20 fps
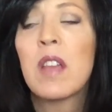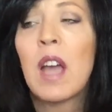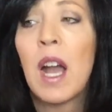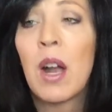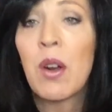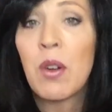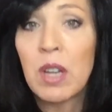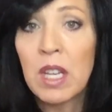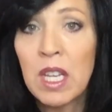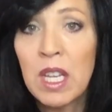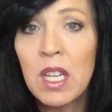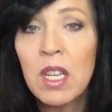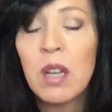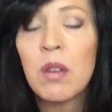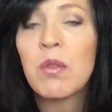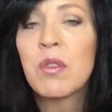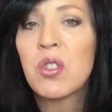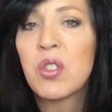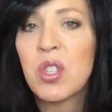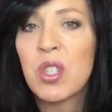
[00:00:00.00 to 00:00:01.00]
our
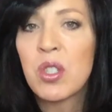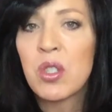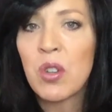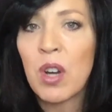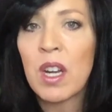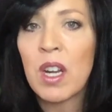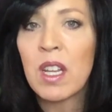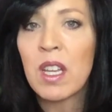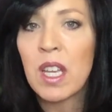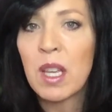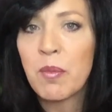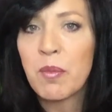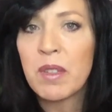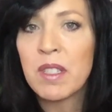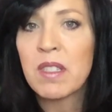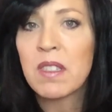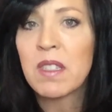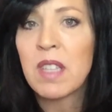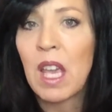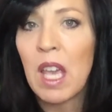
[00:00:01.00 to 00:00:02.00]
ego is just trying to keep
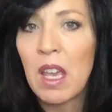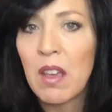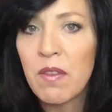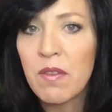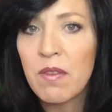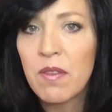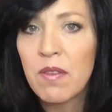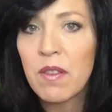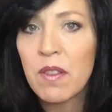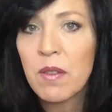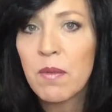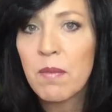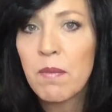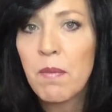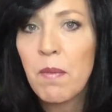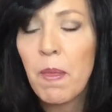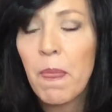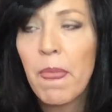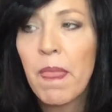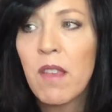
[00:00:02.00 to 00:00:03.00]
us safe,
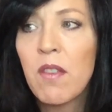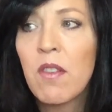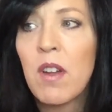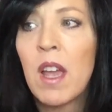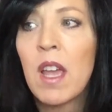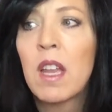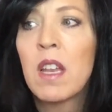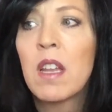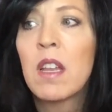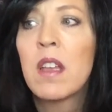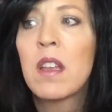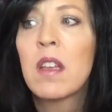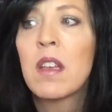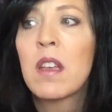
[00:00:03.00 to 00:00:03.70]
right?